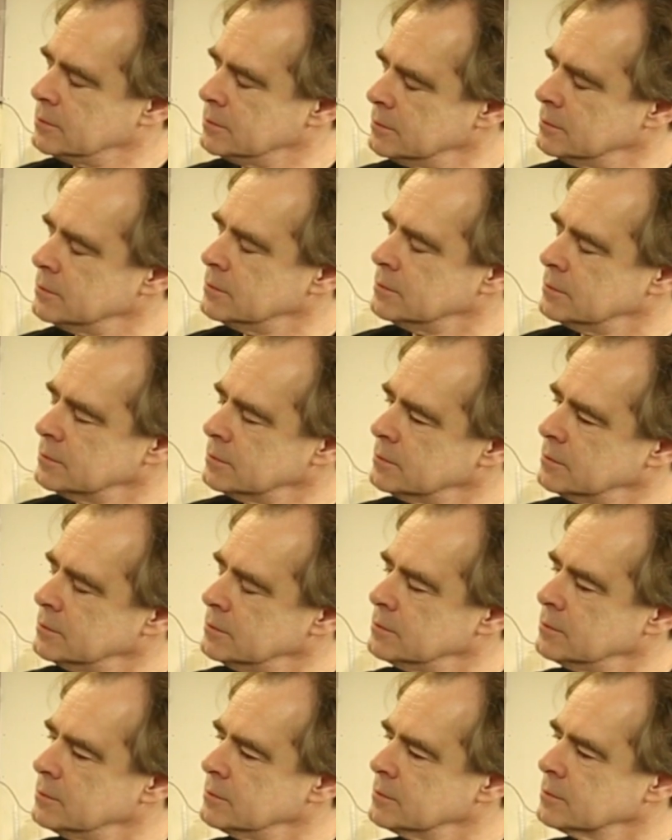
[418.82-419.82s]

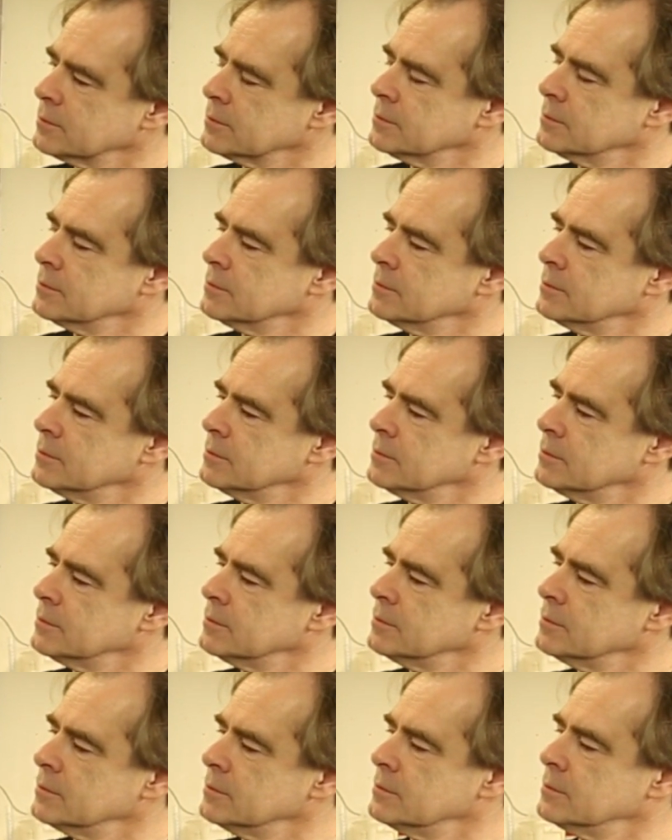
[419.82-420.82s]

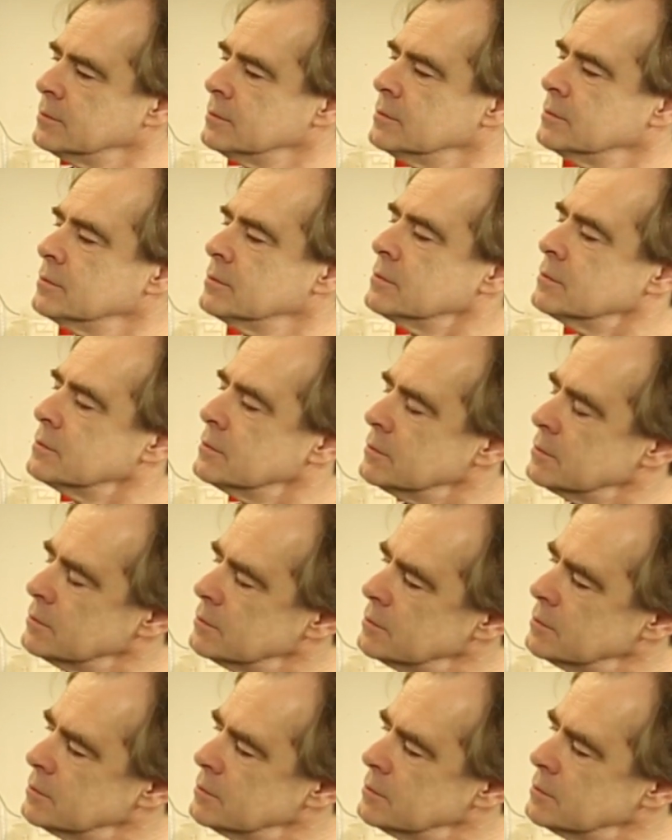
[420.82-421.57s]
(not speaking)